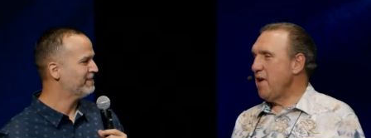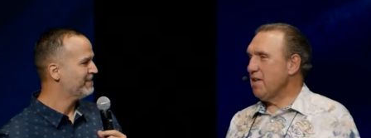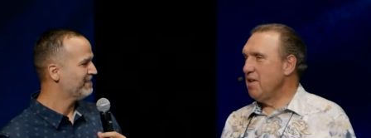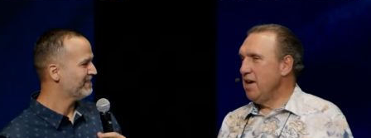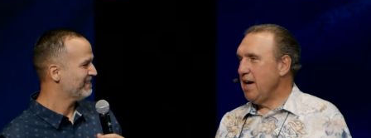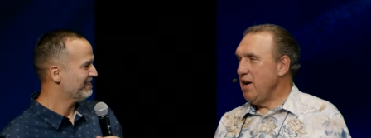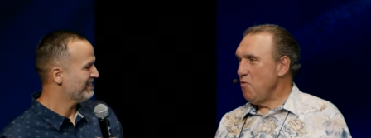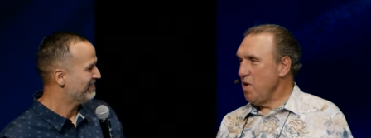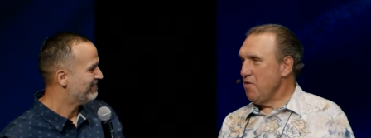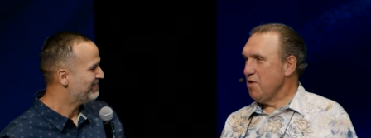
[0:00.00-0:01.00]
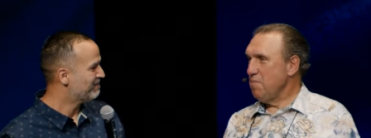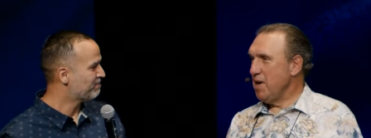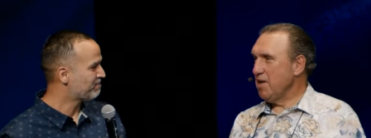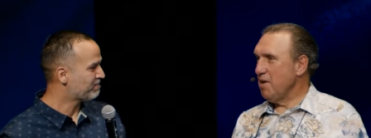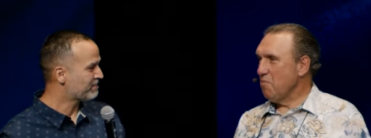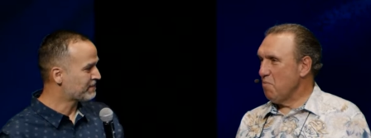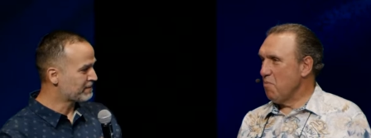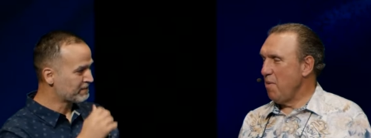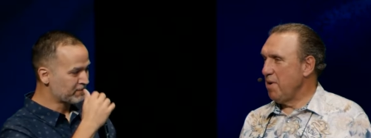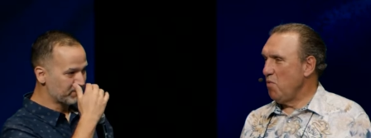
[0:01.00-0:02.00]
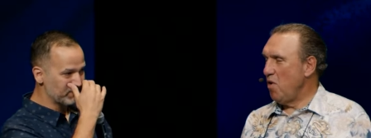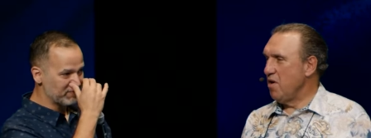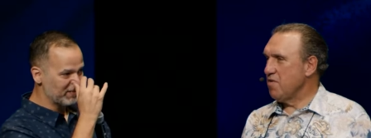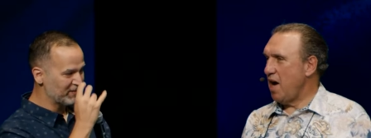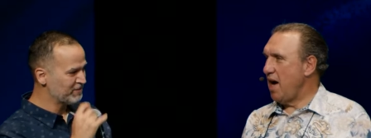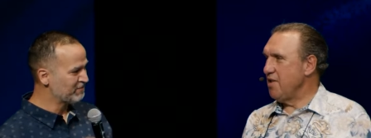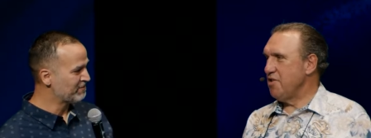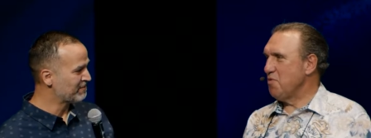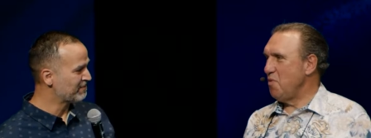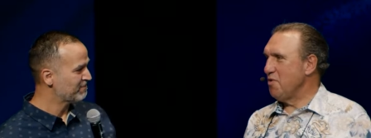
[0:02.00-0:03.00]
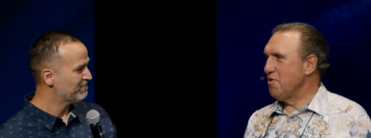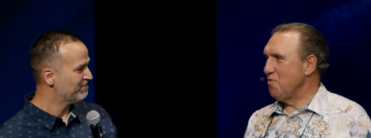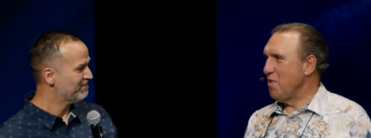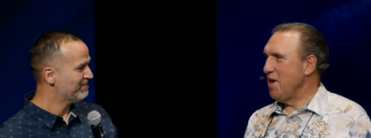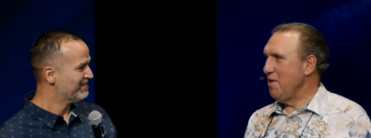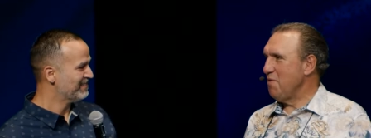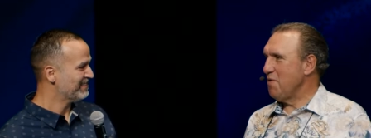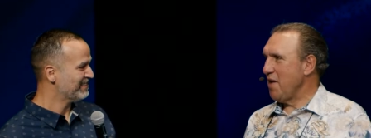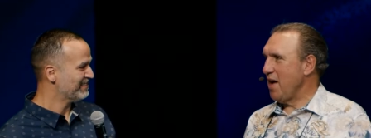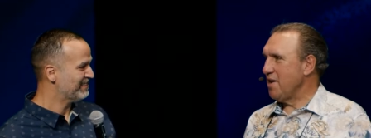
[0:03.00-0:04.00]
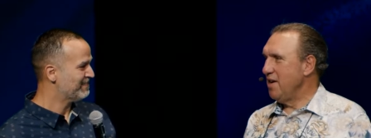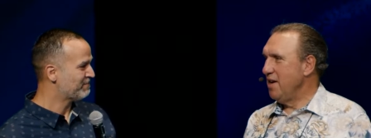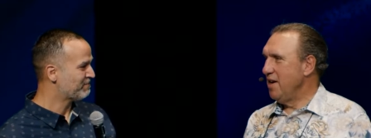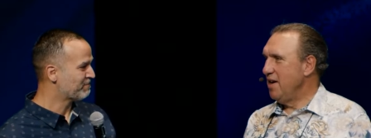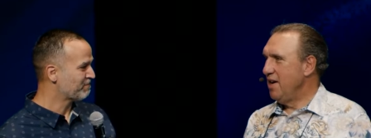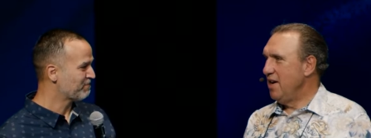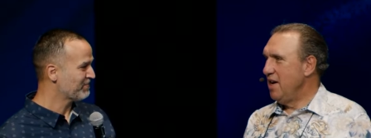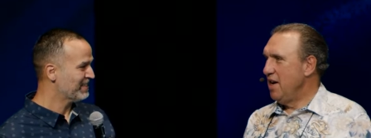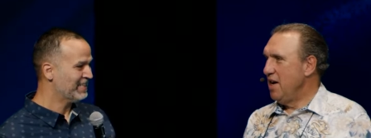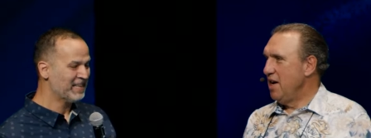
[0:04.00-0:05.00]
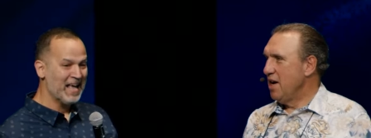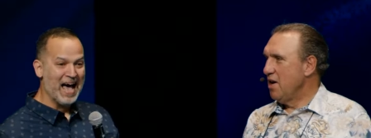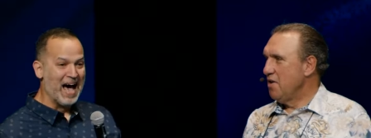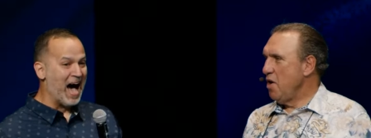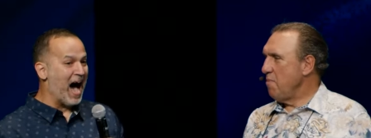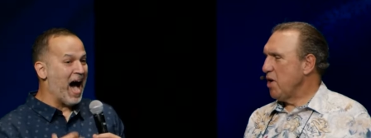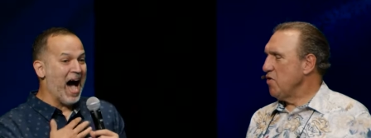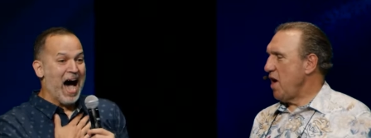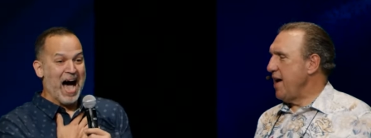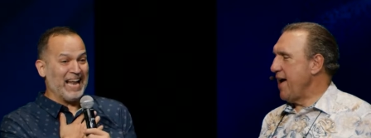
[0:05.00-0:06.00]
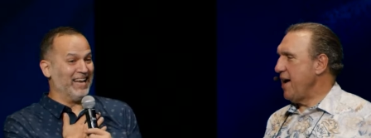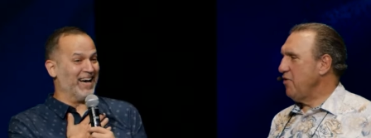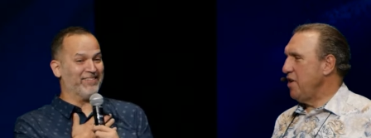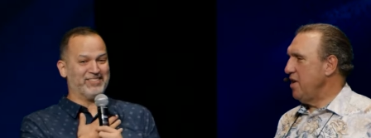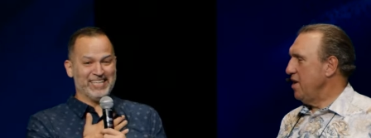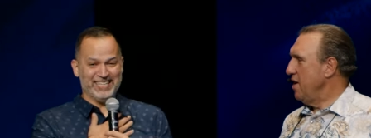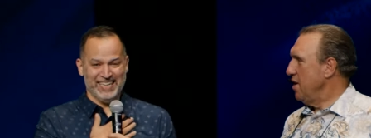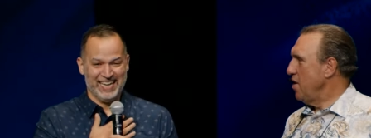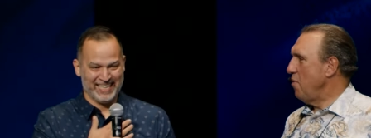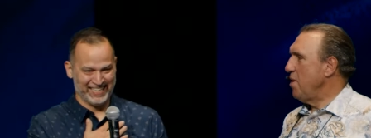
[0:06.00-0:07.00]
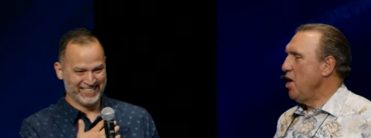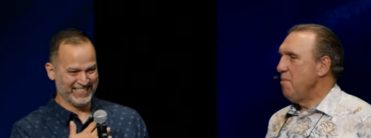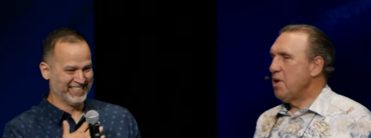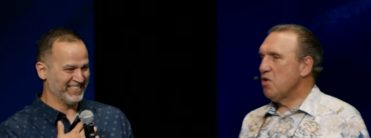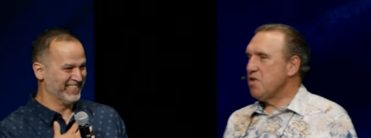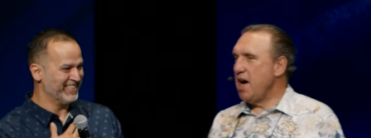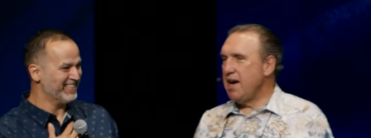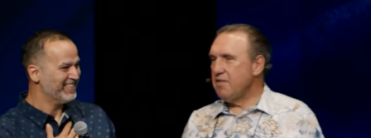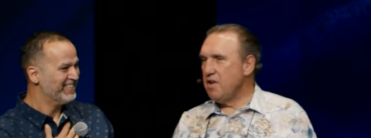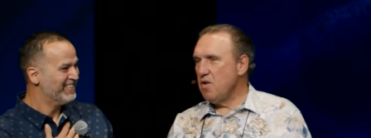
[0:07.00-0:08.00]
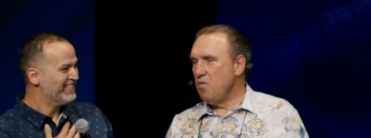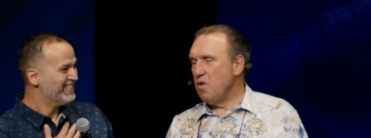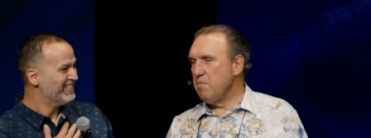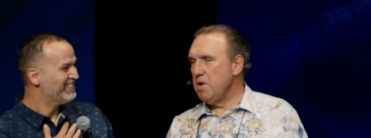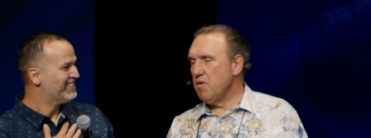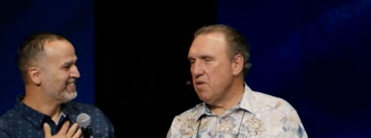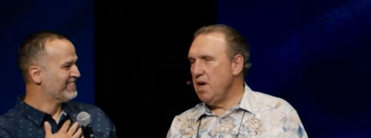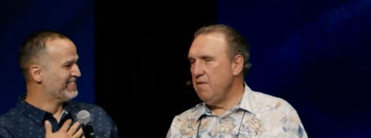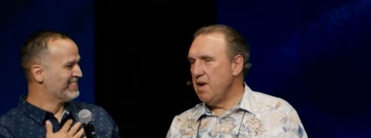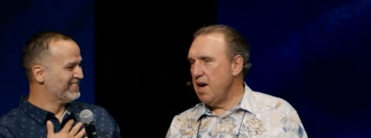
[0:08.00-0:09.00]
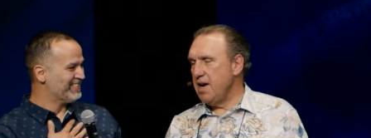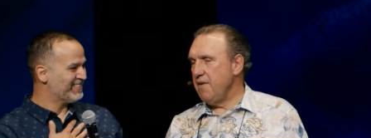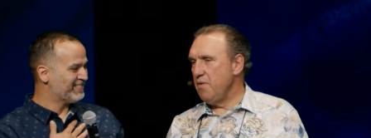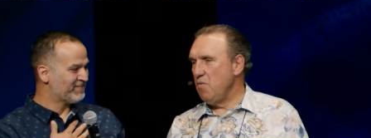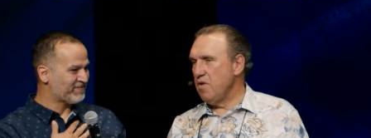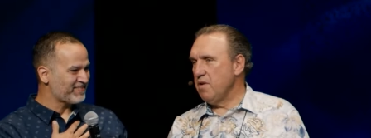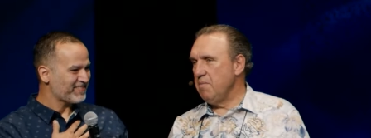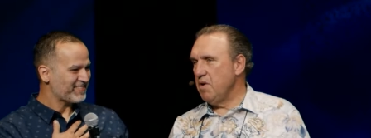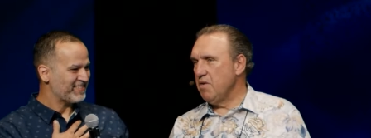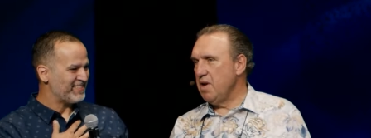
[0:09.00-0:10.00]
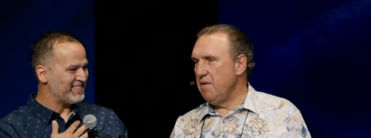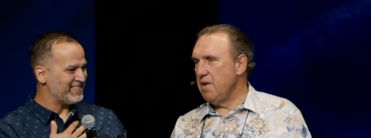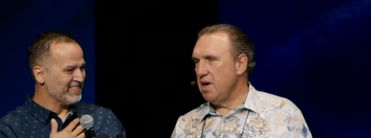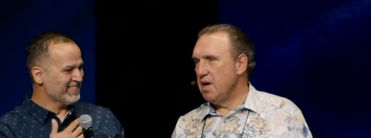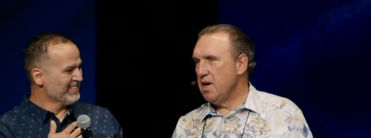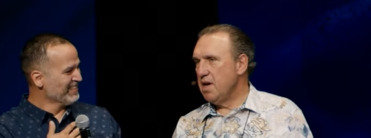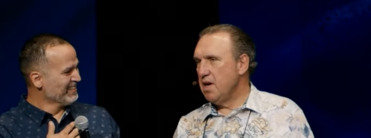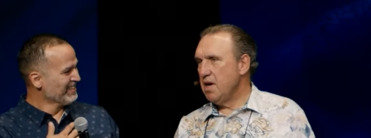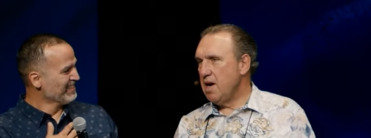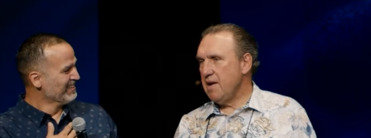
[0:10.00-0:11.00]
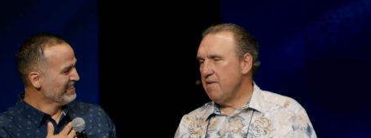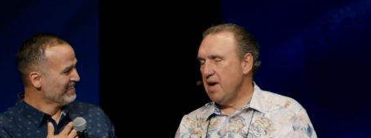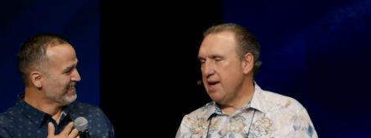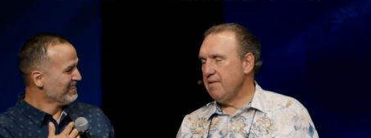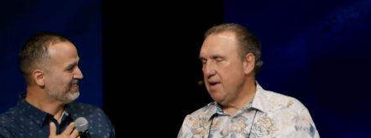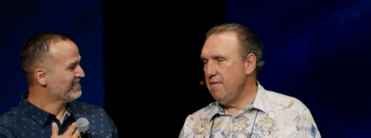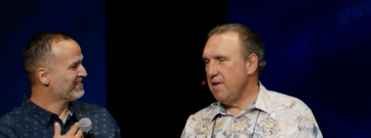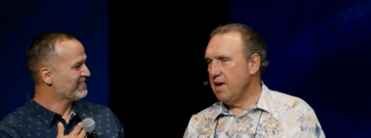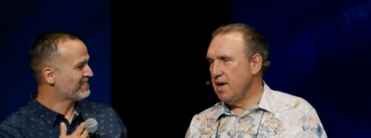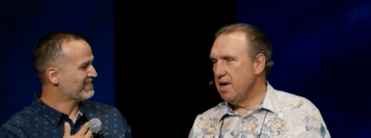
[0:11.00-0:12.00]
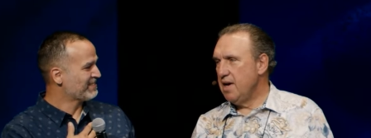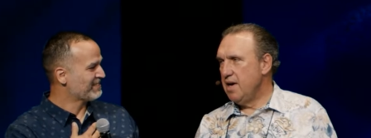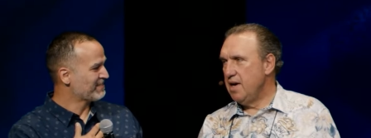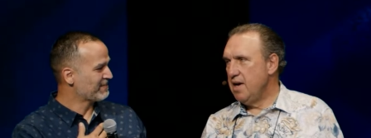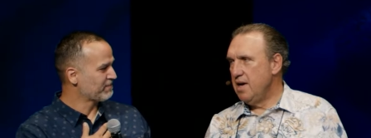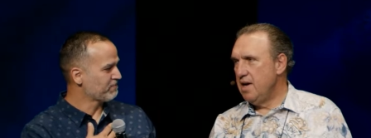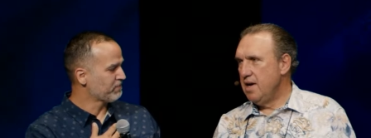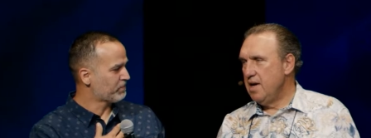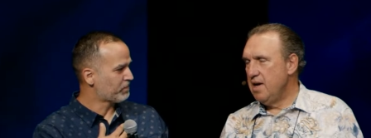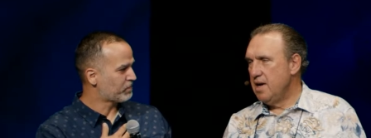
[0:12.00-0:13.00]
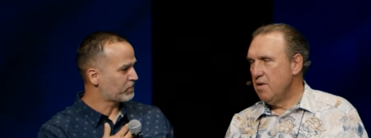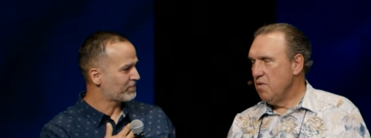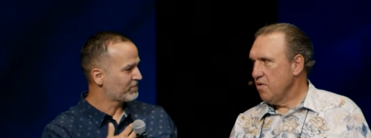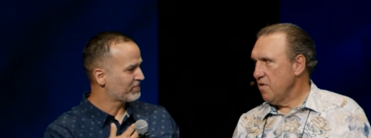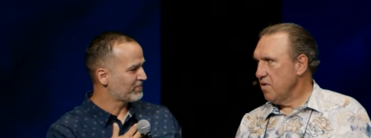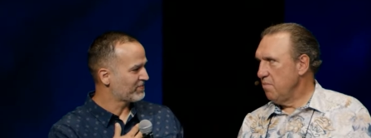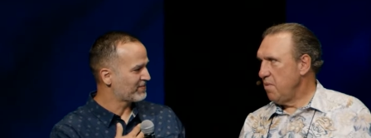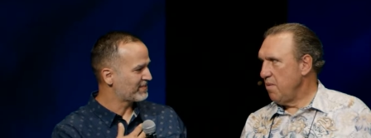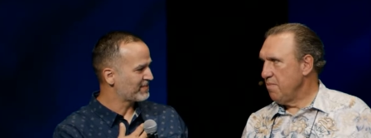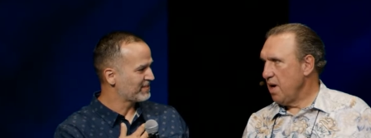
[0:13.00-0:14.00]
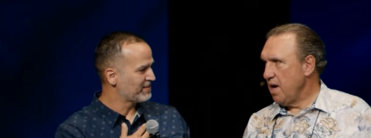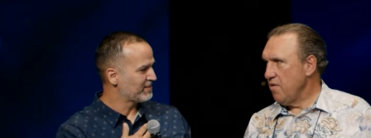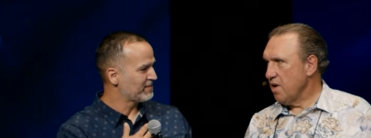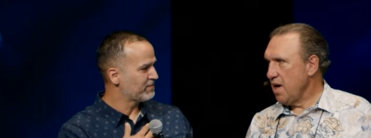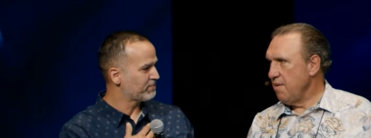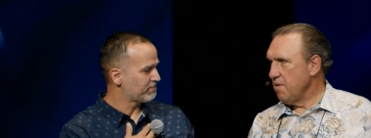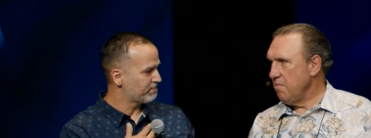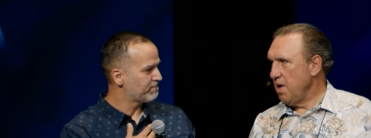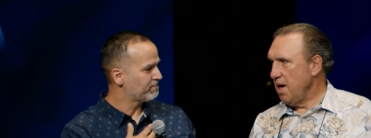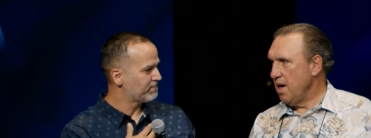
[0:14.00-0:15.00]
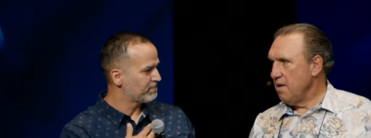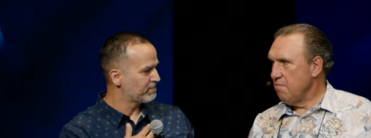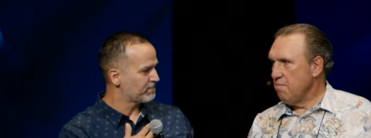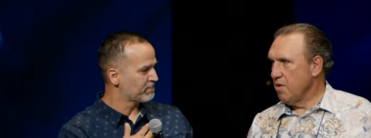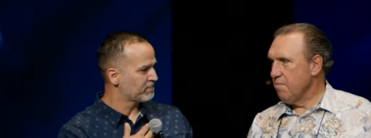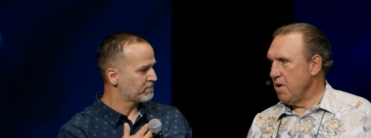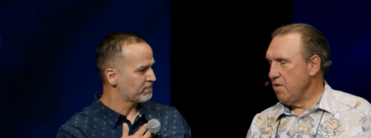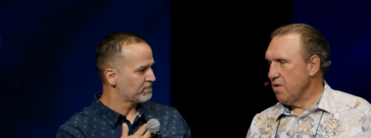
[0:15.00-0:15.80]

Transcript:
Speaker 1: Which, in retrospect, probably was. I just wasn't ready for that. No, because I, I actually did, no, because I actually didn't want to be on TV. I never wanted to be on TV. I didn't even like TV. It wasn't until Bob DeAndre came to me and pushed me on